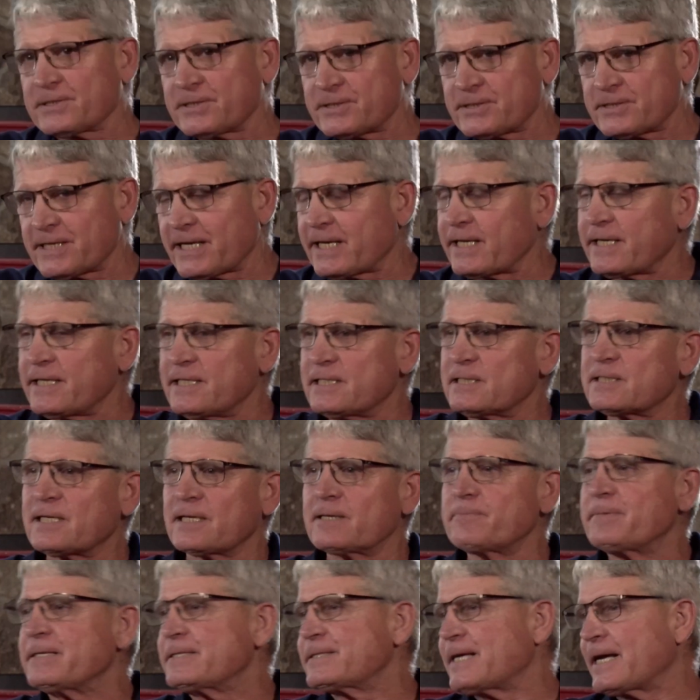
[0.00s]
the sink. He's
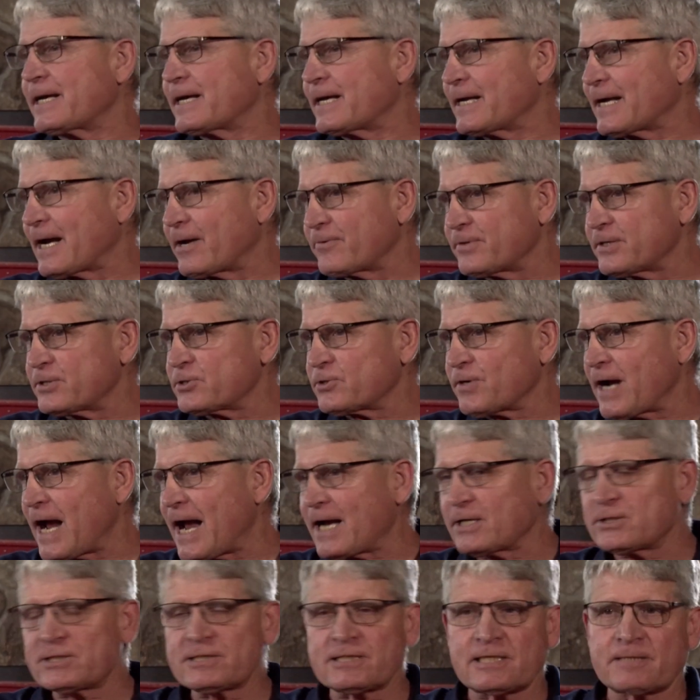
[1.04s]
going to be taking out the
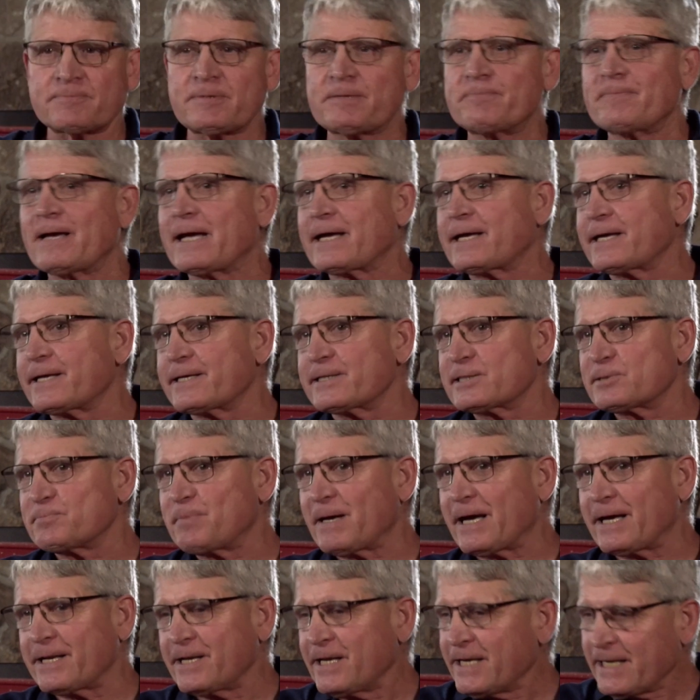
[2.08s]
trash. He's going to be making his
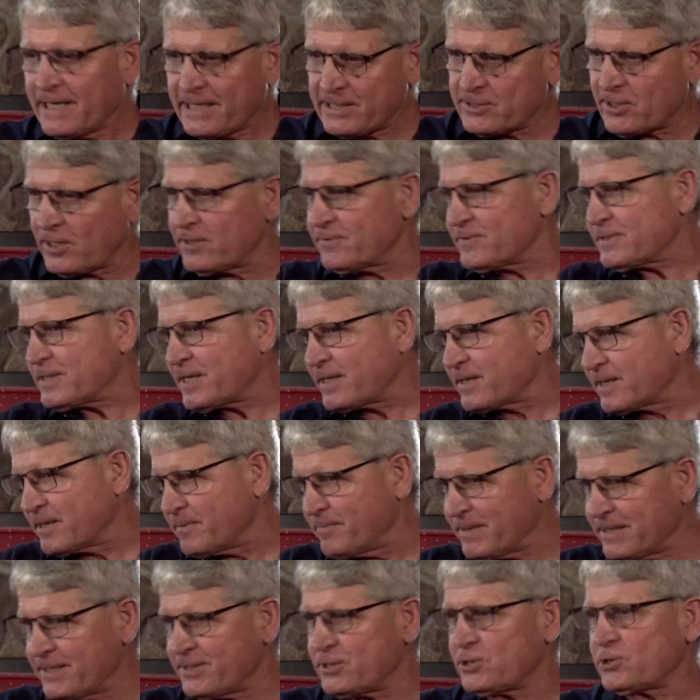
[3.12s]
bed. He's all of a sudden going
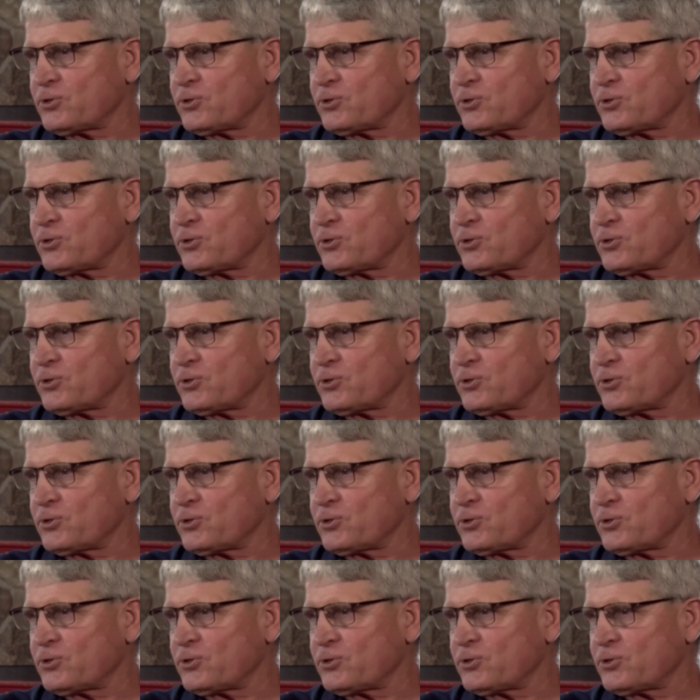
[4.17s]
to be this